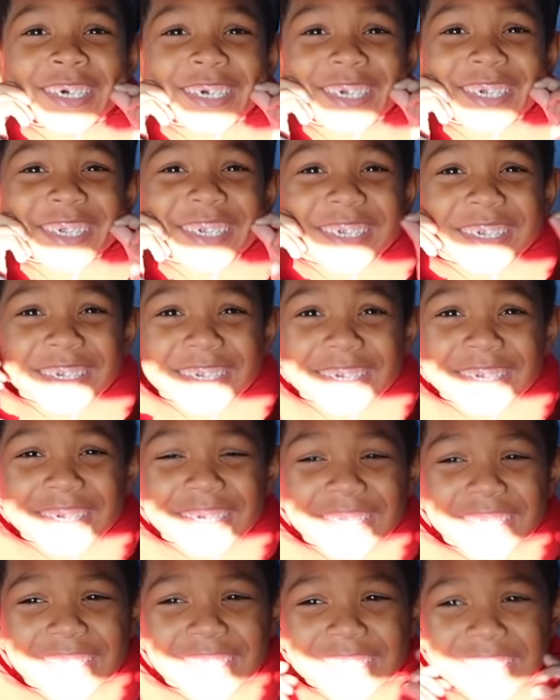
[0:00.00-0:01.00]

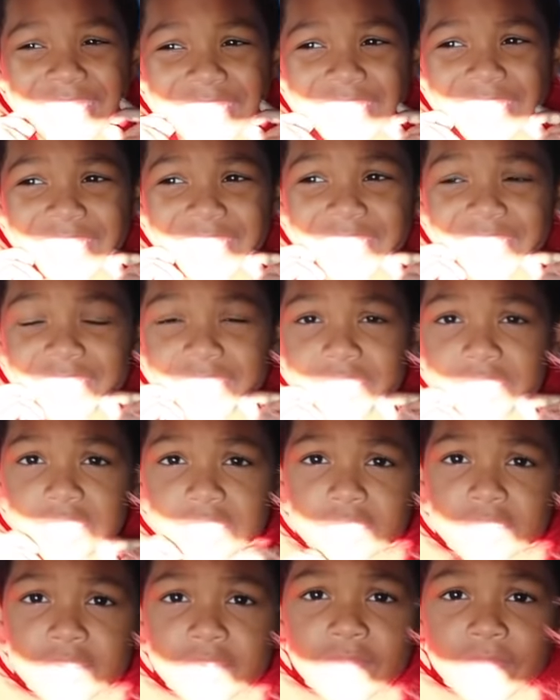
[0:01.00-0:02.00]
Cool. And how do you
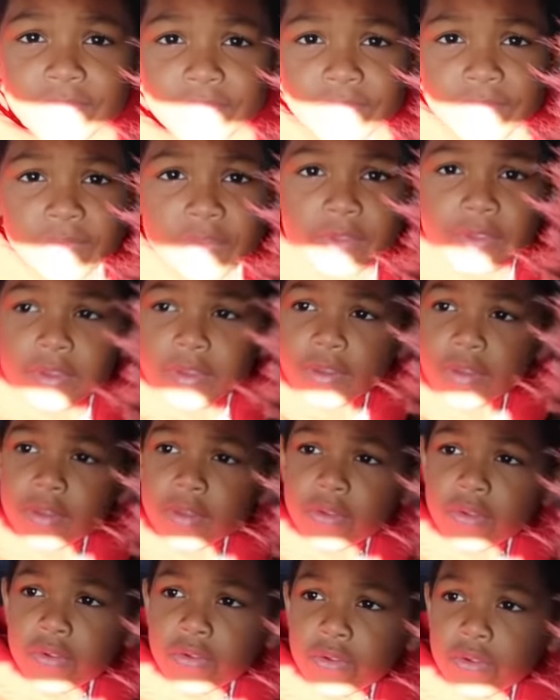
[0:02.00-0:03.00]
say
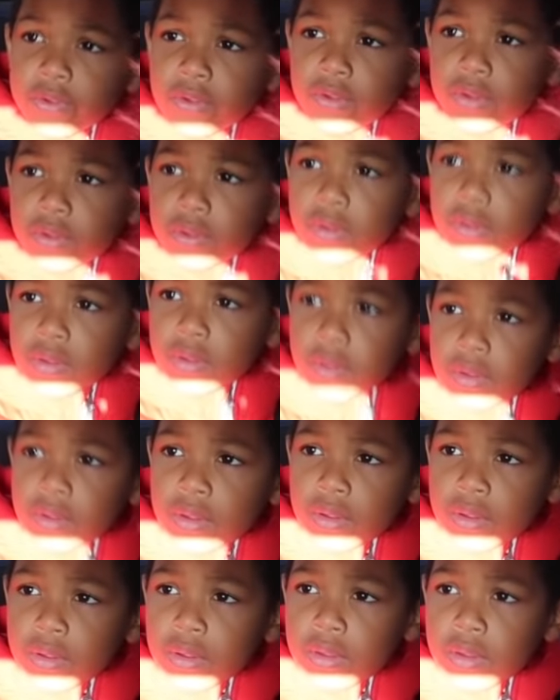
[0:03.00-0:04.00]
father in
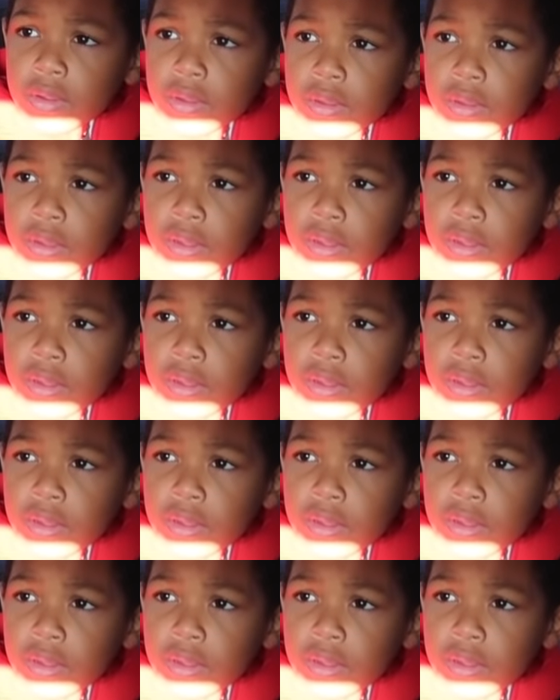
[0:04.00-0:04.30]
Spanish?